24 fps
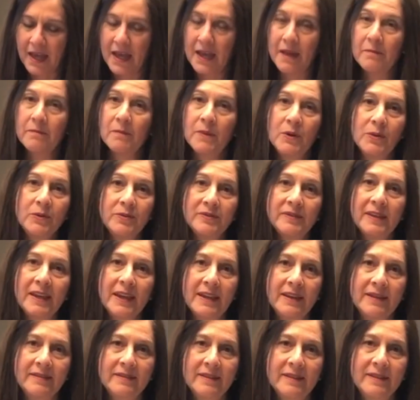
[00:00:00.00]
In most
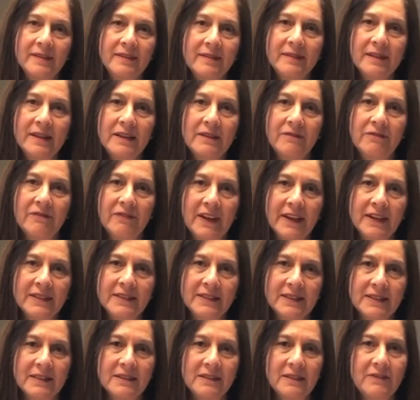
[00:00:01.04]
cases,
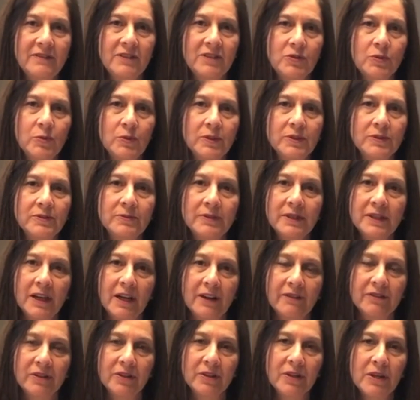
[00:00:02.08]
infected individuals
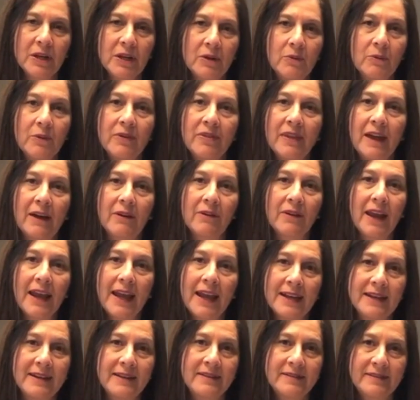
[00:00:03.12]
recover without
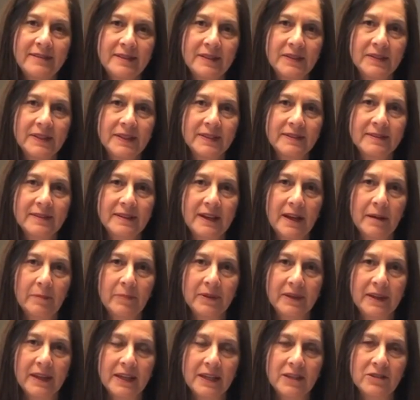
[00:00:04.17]
any serious
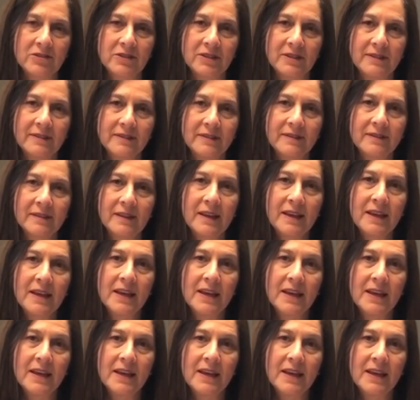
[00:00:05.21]
complications.